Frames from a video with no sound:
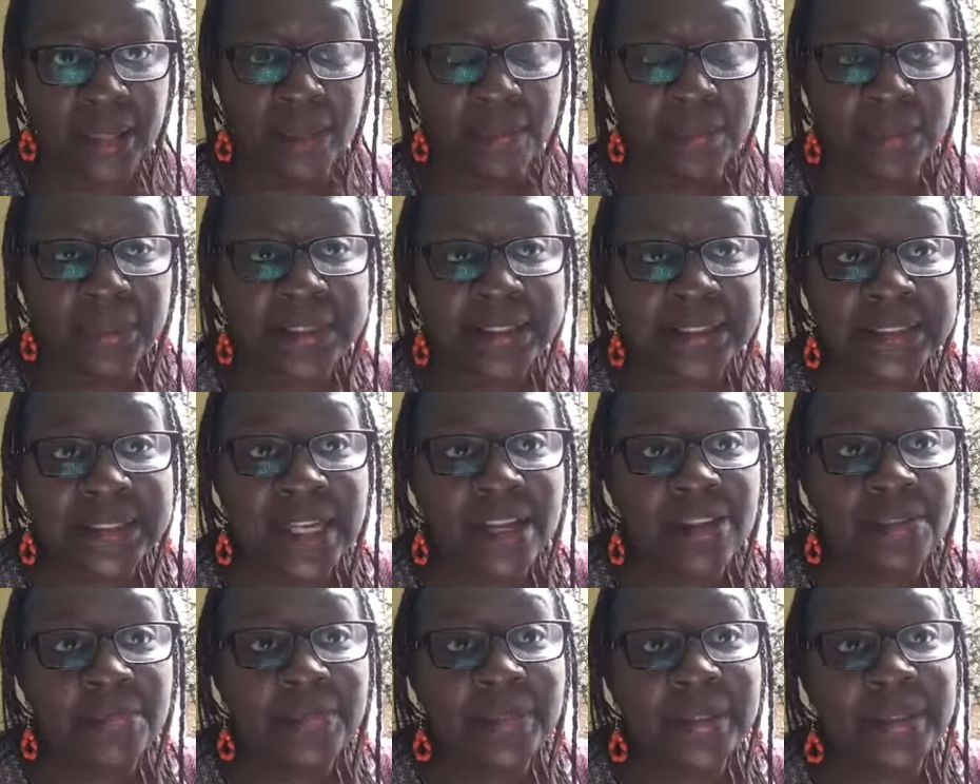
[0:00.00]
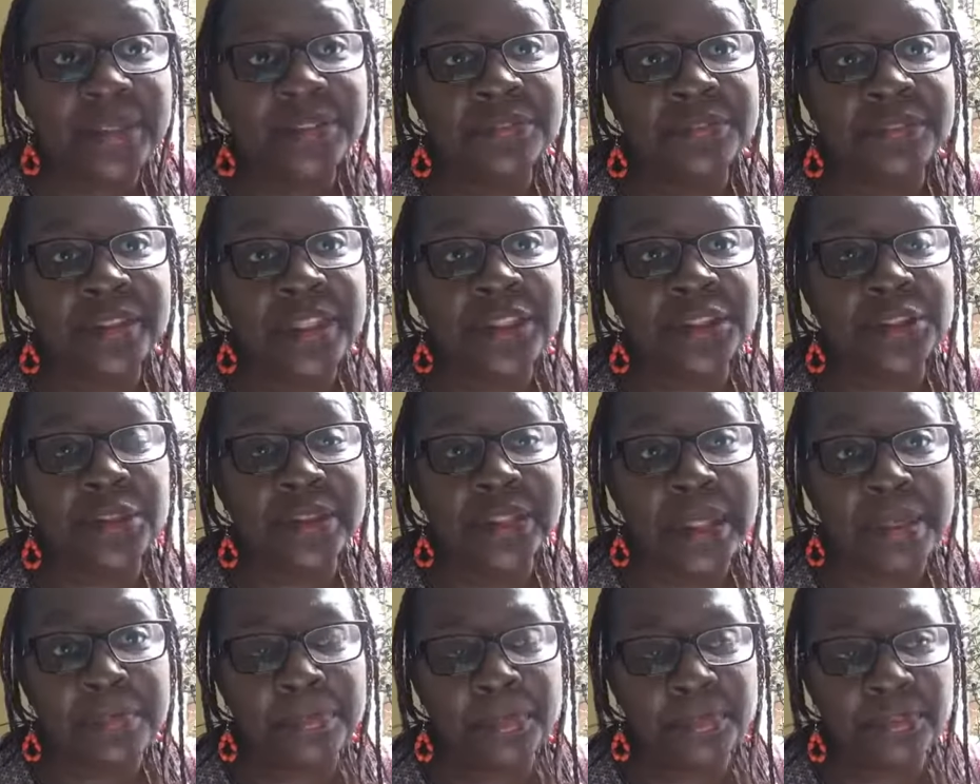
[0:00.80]
But self preservation
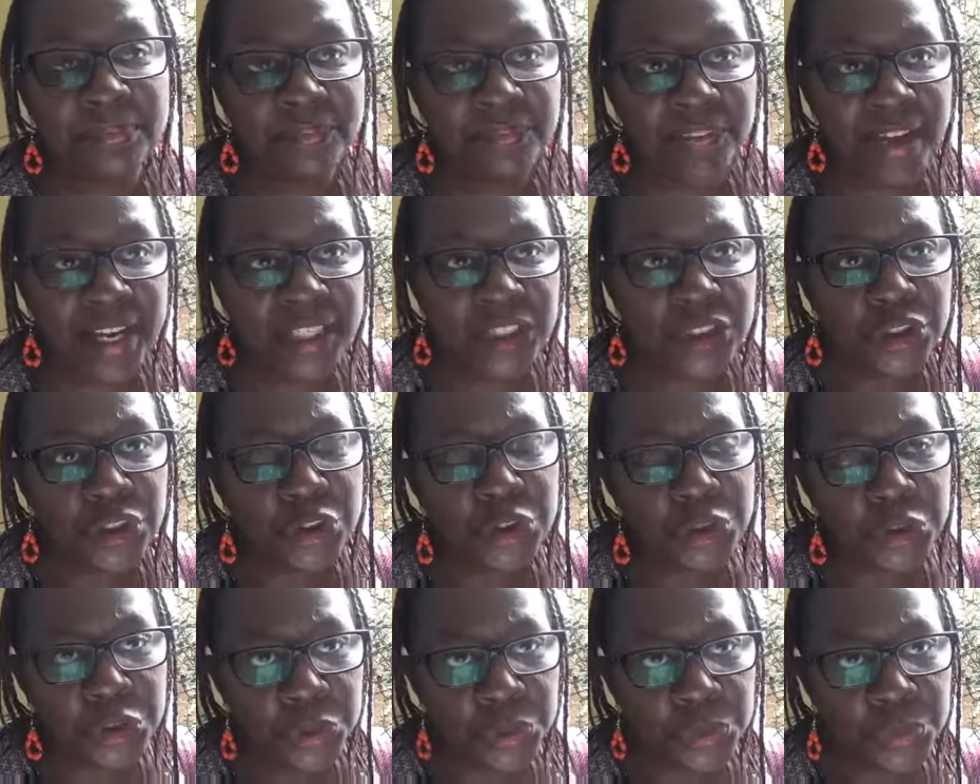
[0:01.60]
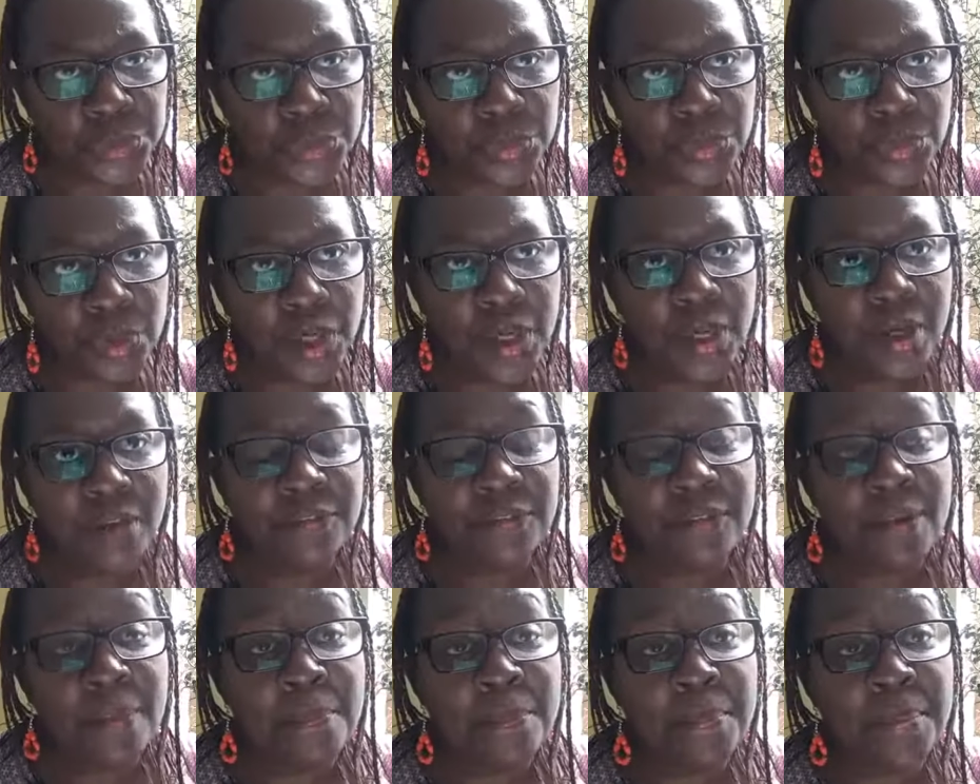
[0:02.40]
that prevents you
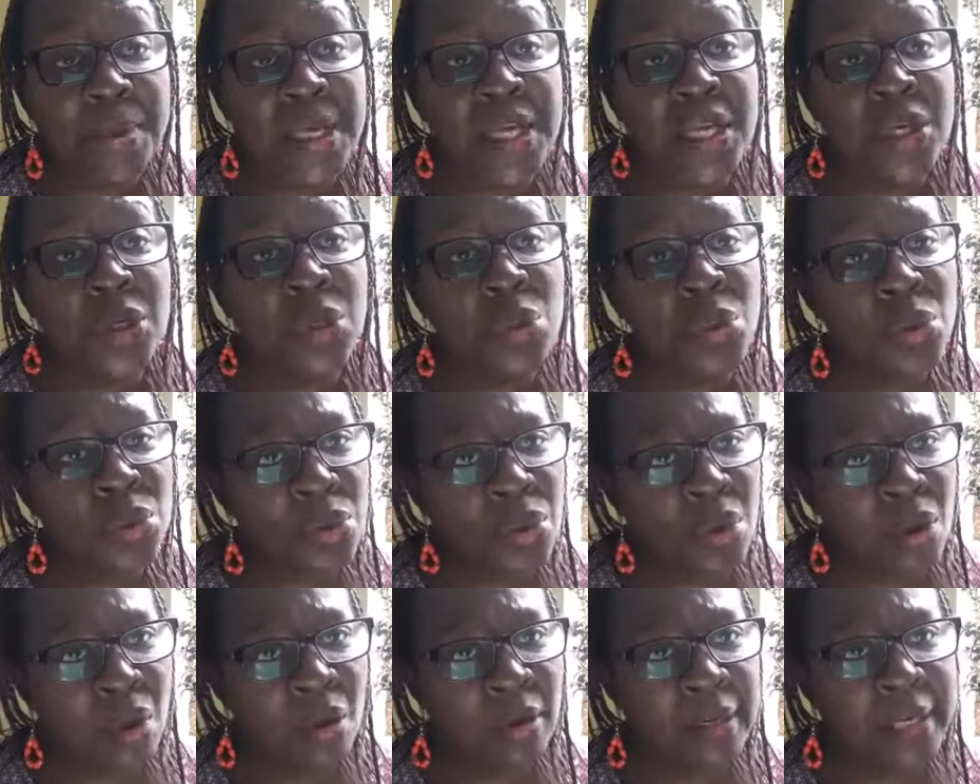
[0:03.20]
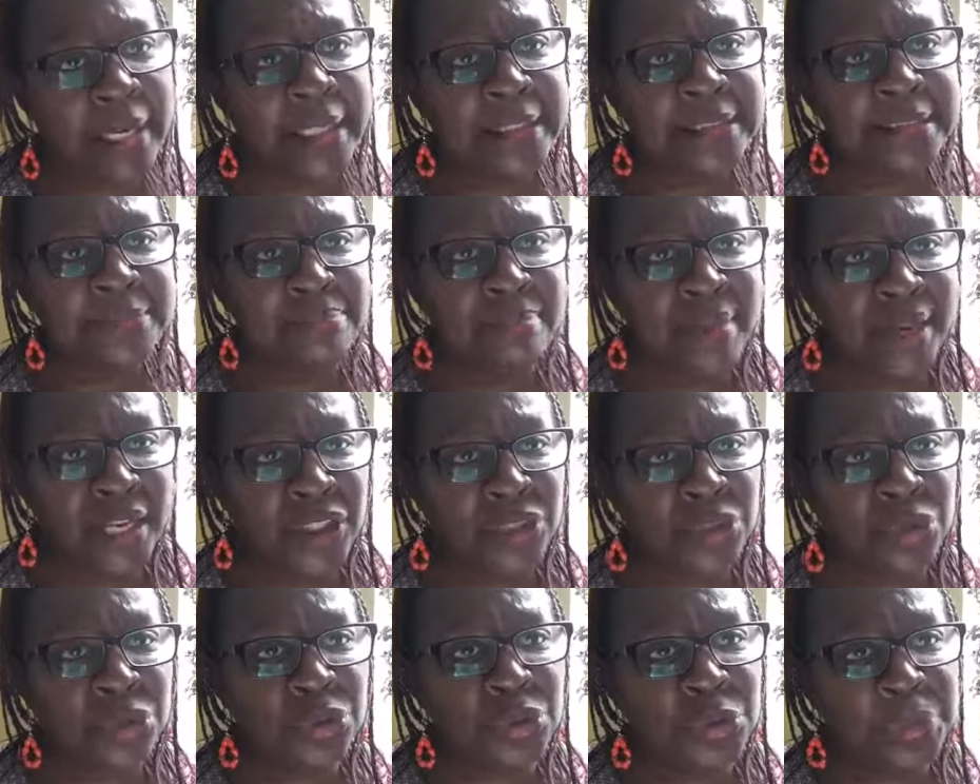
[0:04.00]
from being who God has
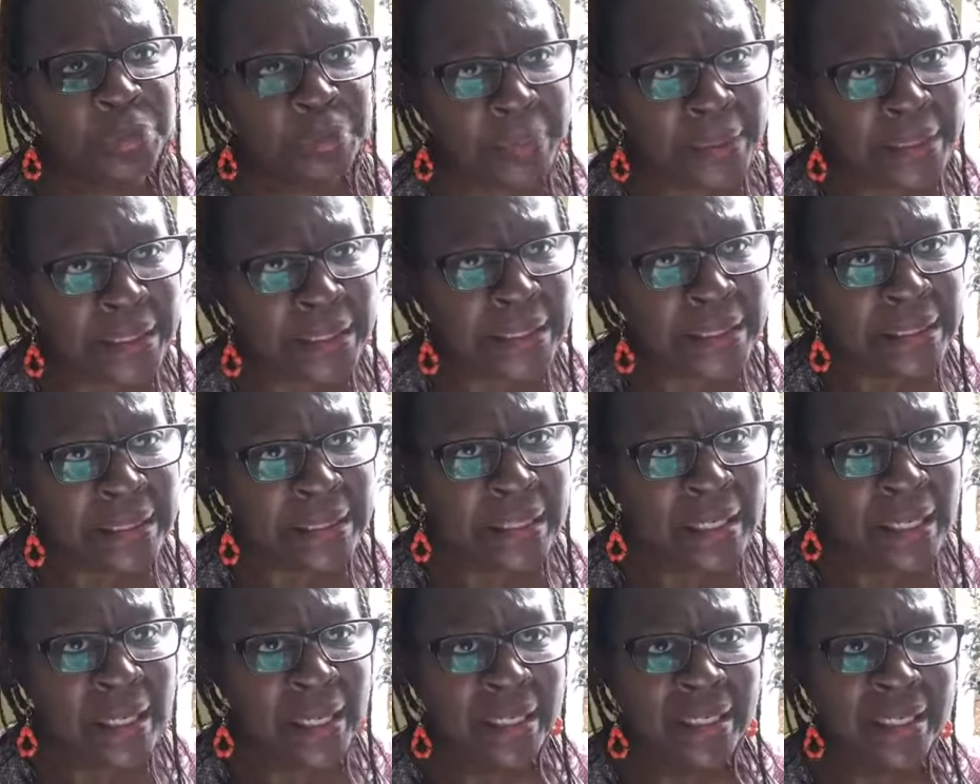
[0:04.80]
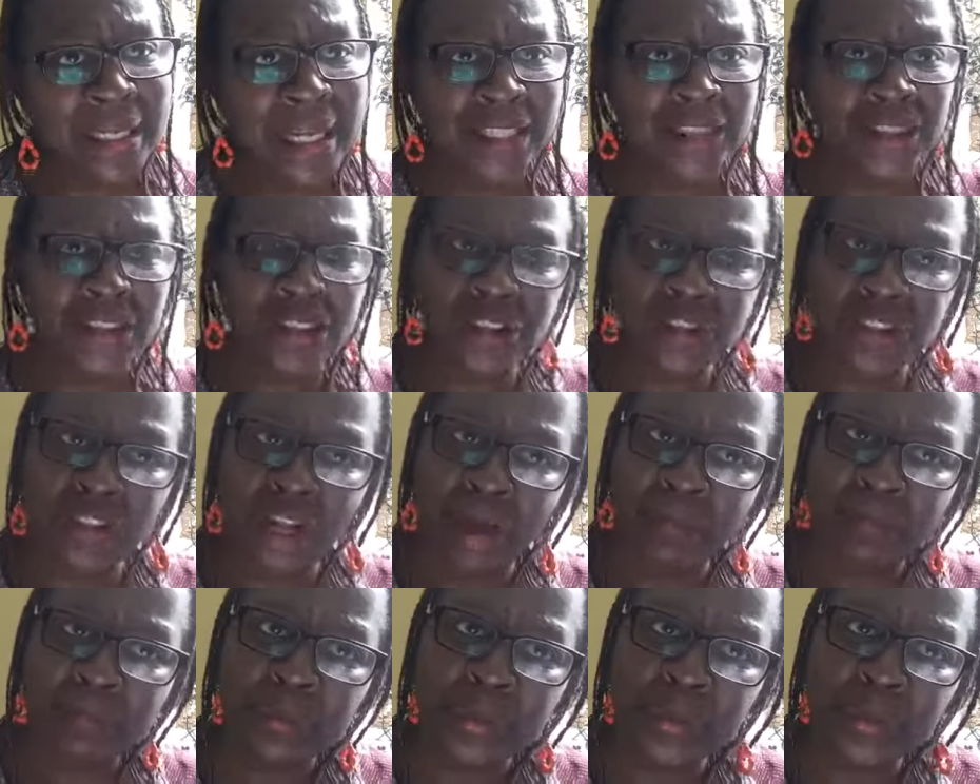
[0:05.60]
made you to be, that
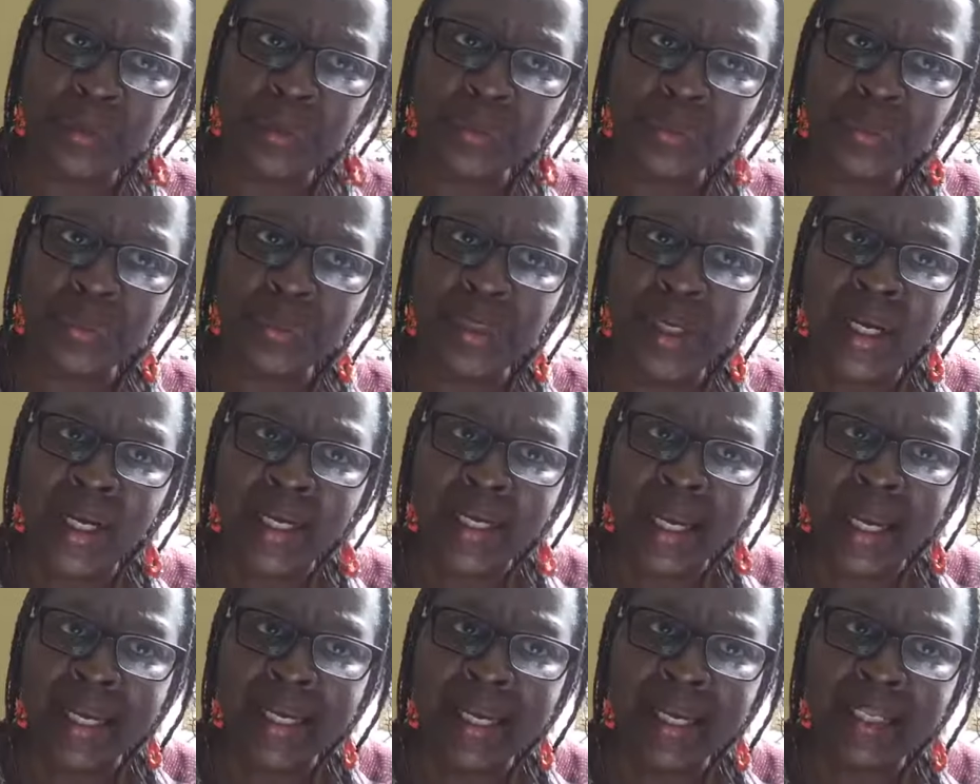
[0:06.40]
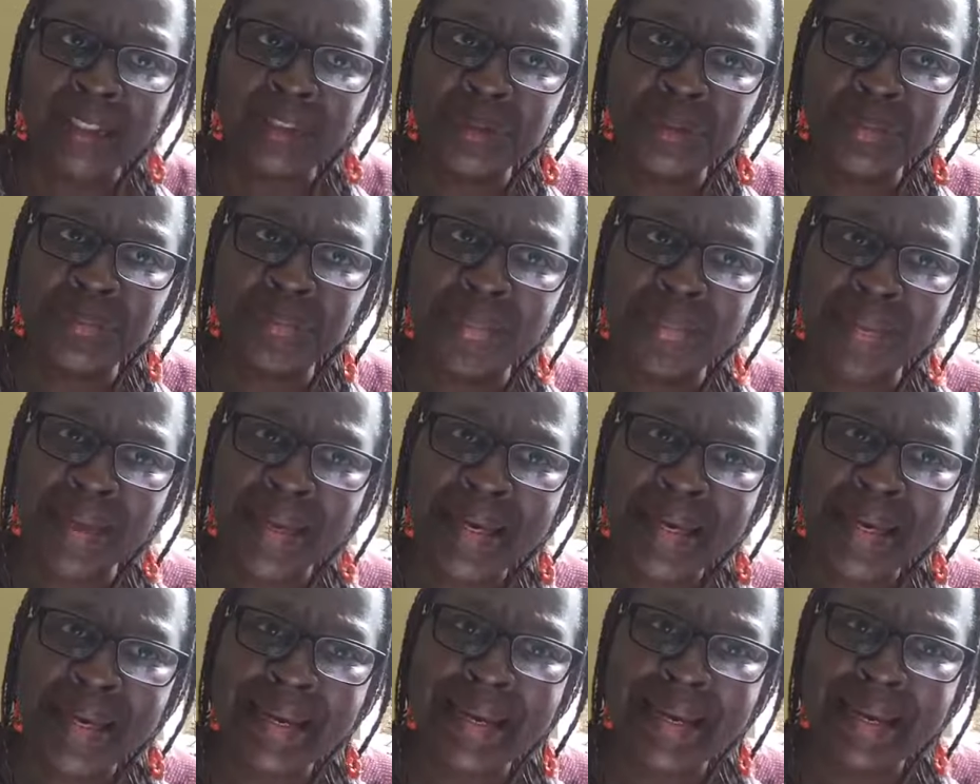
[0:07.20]
stops you, that gets you
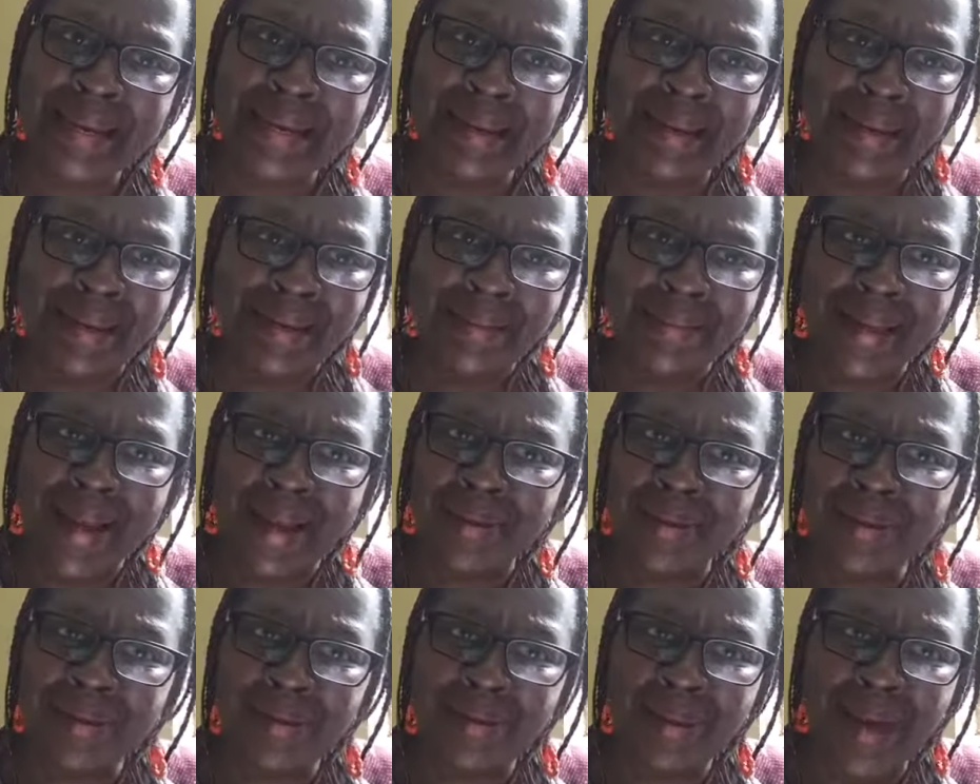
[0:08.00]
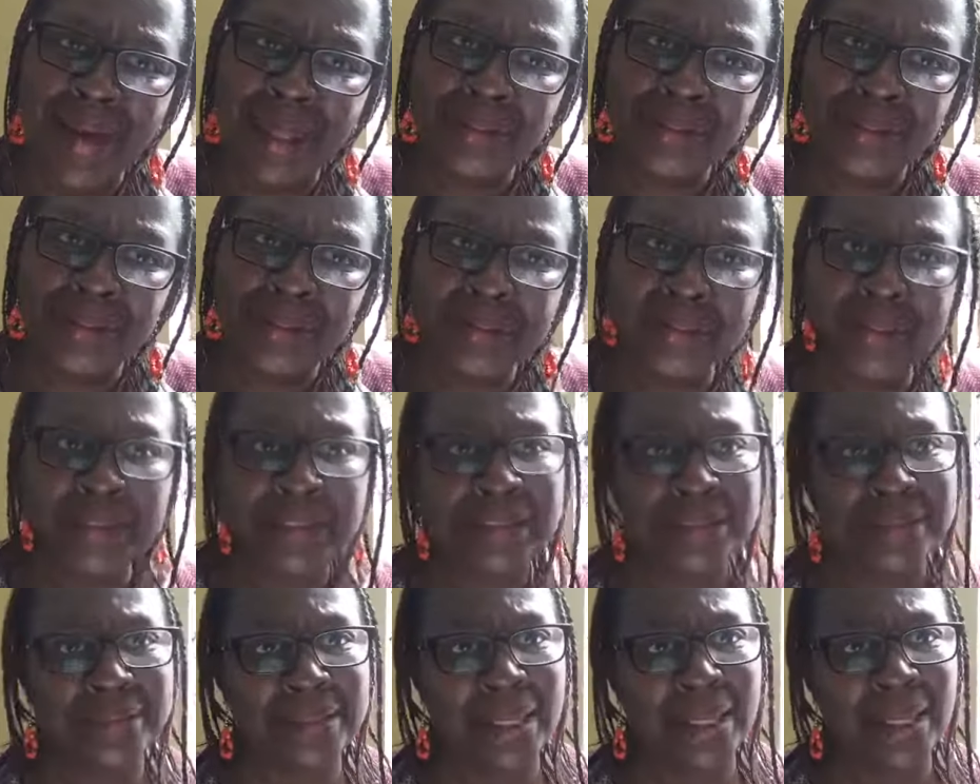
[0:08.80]
thinking that you are just
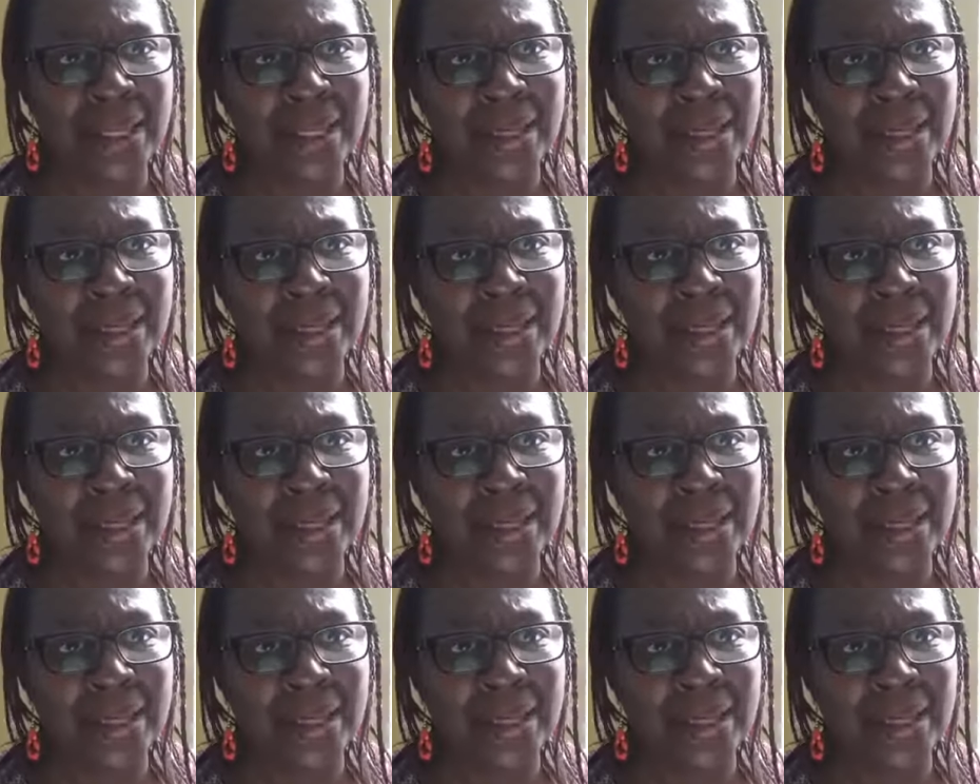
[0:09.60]
this uh,